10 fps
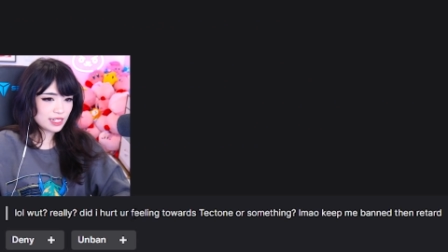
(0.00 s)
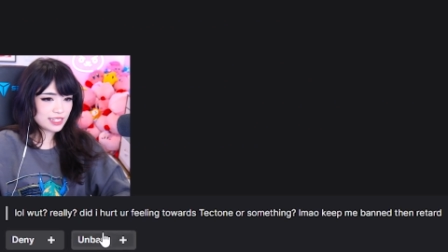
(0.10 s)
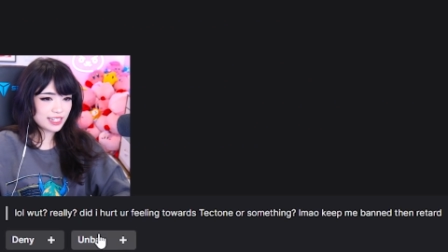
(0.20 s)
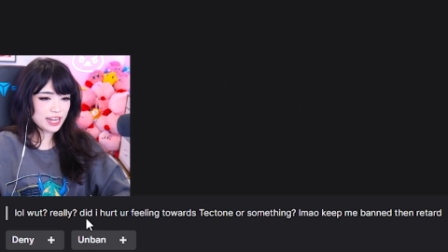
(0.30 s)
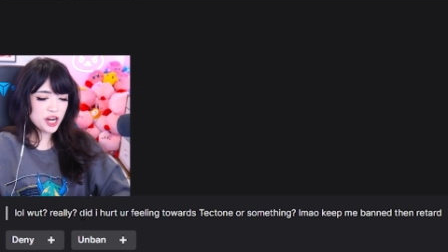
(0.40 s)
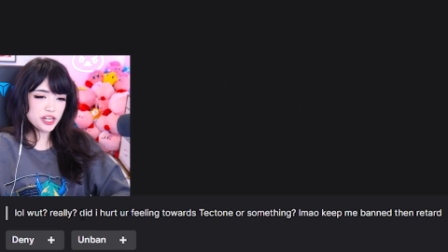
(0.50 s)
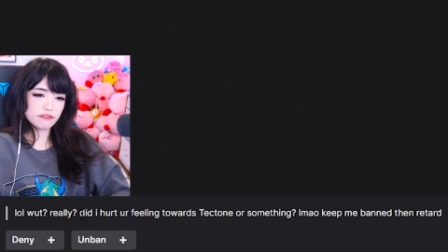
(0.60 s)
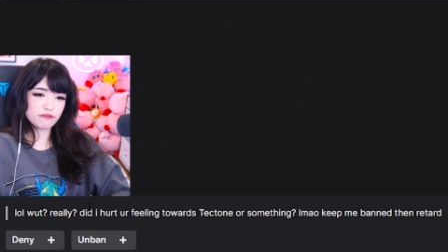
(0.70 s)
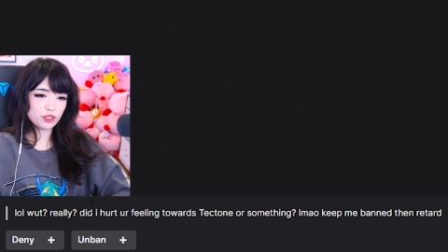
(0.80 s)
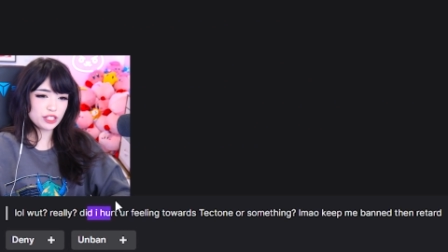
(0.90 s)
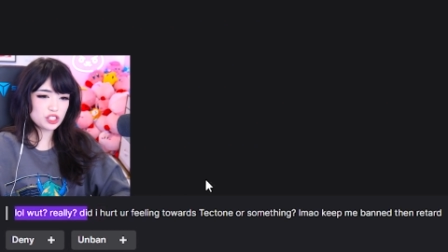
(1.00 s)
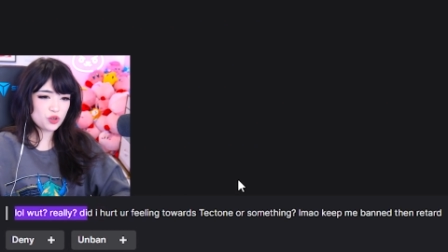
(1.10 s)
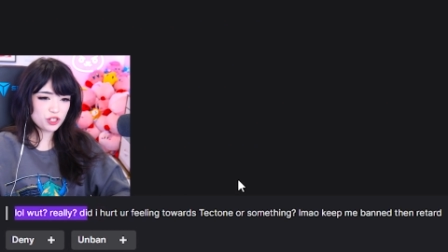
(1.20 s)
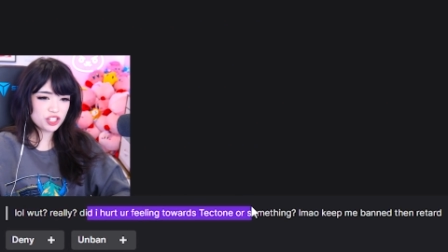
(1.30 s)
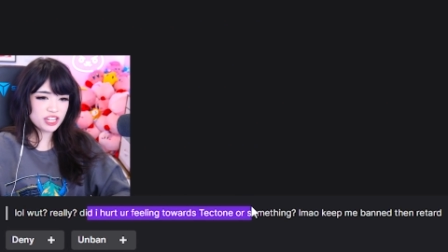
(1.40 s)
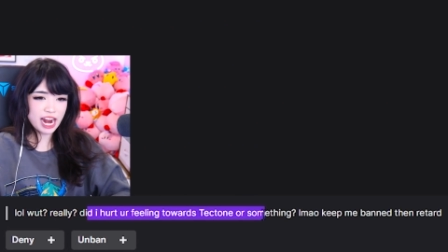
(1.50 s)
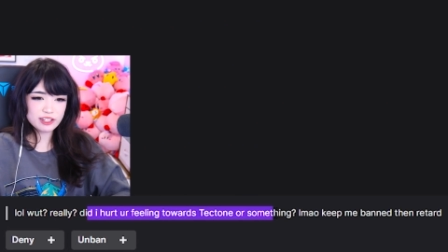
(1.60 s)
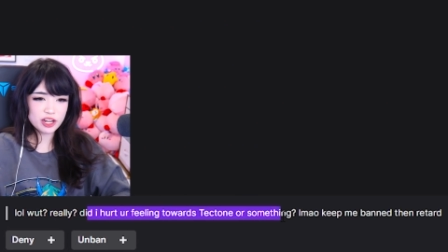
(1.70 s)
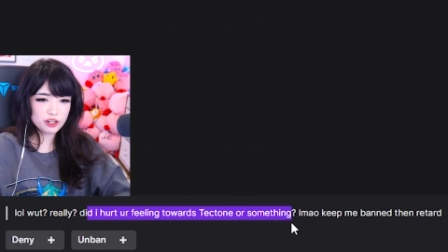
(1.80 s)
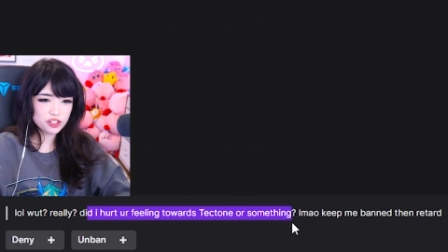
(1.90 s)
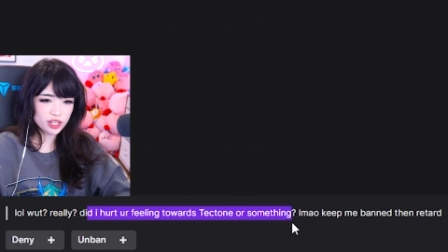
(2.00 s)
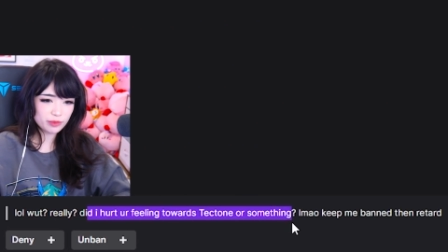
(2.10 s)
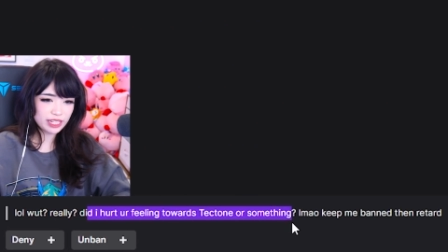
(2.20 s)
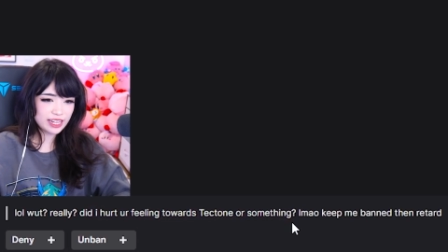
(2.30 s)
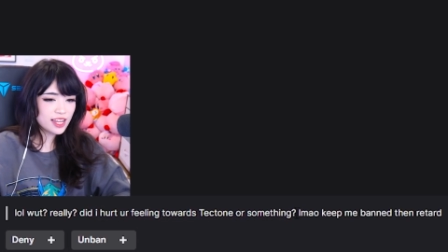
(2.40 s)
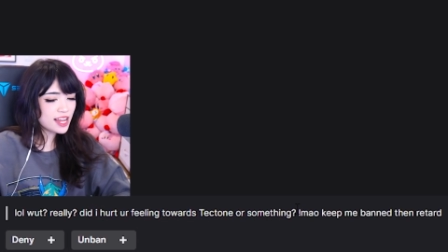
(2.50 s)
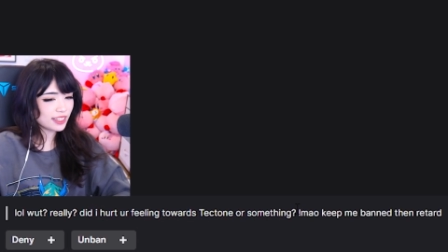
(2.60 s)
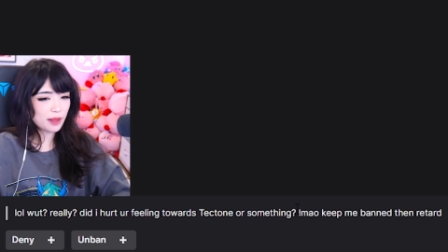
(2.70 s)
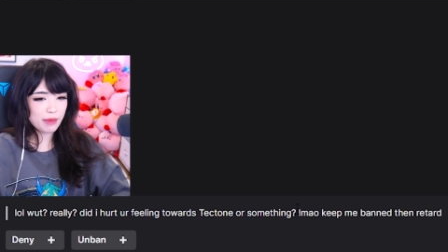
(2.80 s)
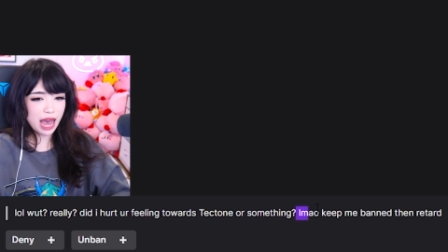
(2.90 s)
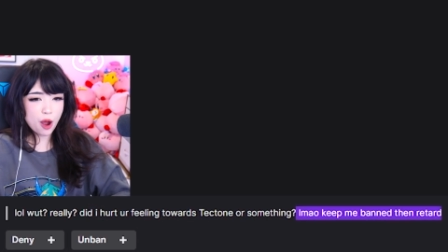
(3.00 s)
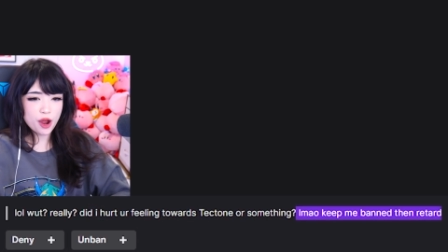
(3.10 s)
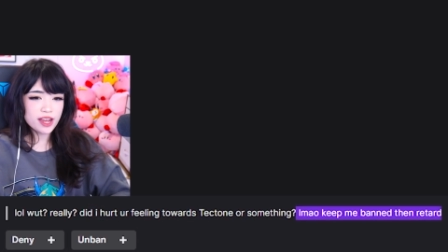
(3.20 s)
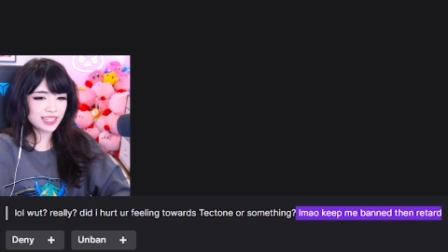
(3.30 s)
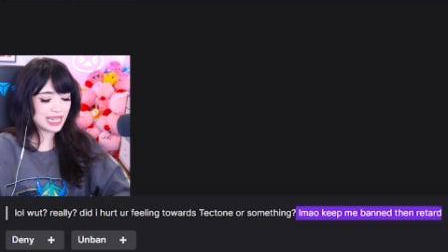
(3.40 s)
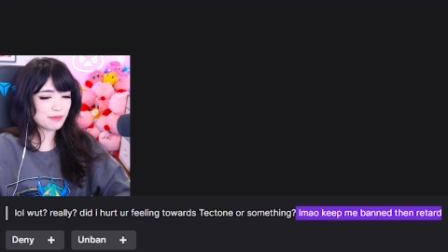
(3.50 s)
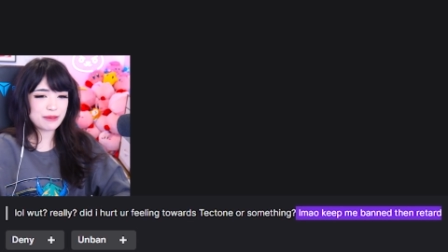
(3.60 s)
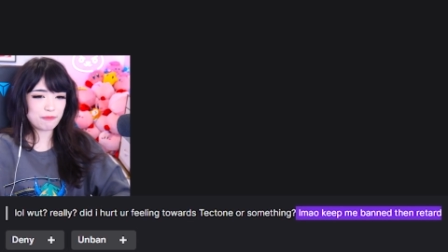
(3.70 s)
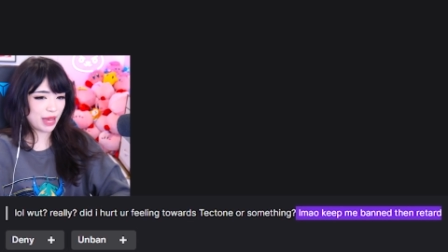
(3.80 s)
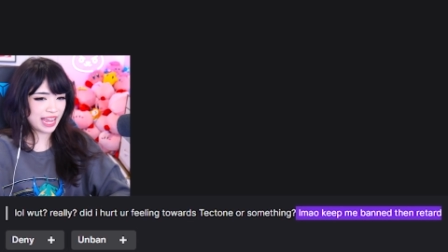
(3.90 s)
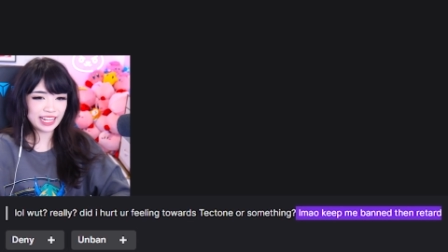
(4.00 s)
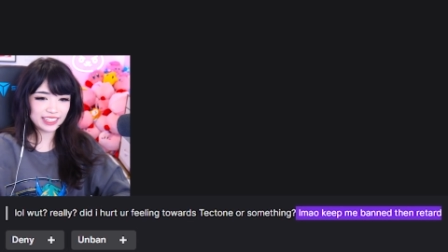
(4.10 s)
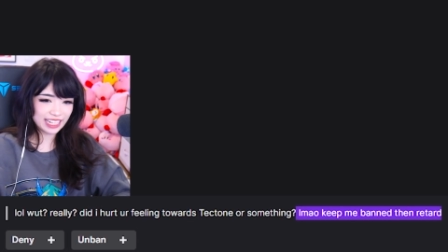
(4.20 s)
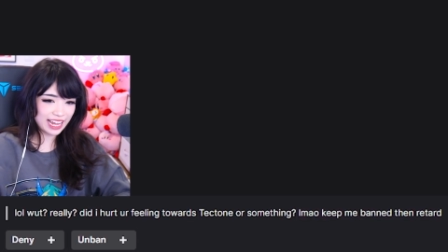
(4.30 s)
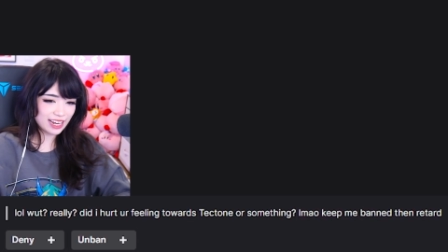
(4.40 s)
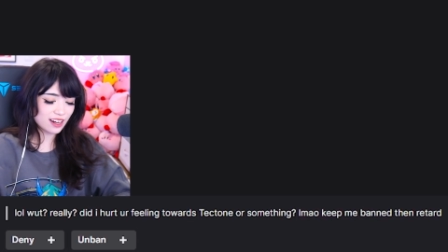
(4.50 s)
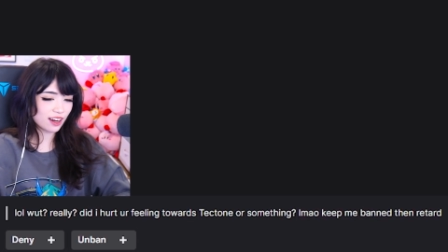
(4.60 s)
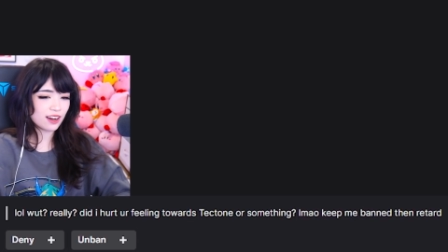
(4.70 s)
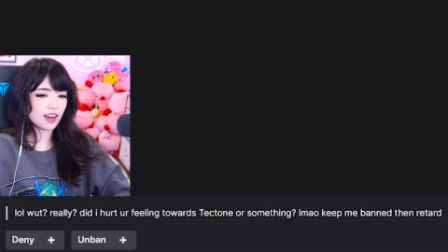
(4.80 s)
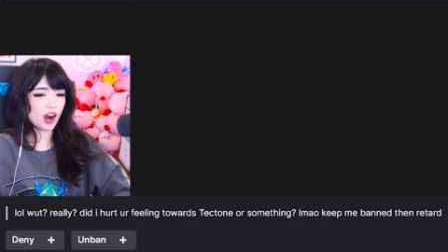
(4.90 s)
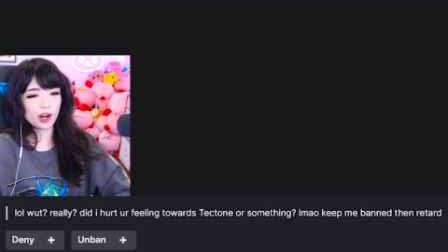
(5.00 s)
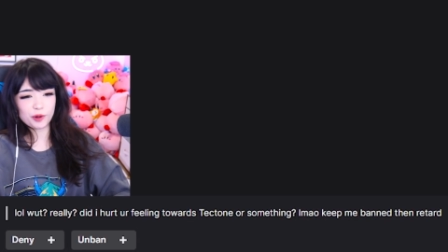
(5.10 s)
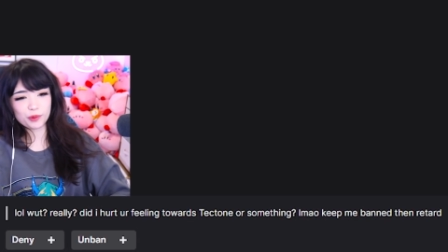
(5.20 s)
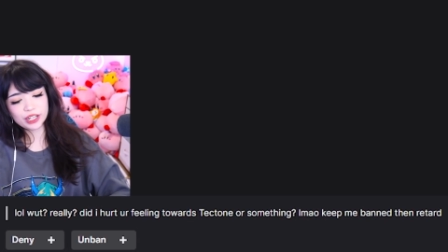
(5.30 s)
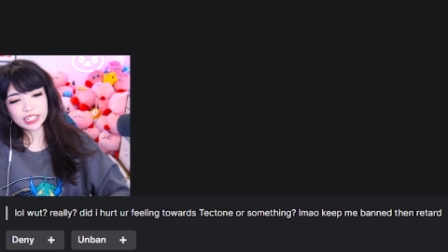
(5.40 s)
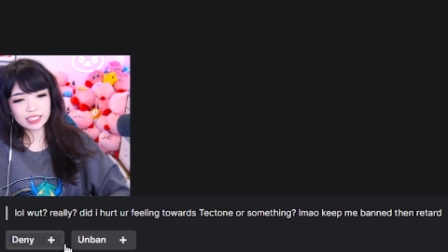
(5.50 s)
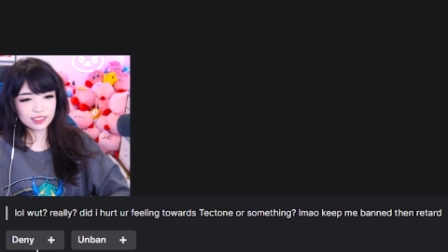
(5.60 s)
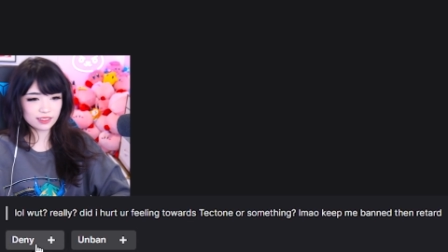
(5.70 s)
Did I hurt your feelings towards Tectone or something? Lamau, keep me banned then! R word.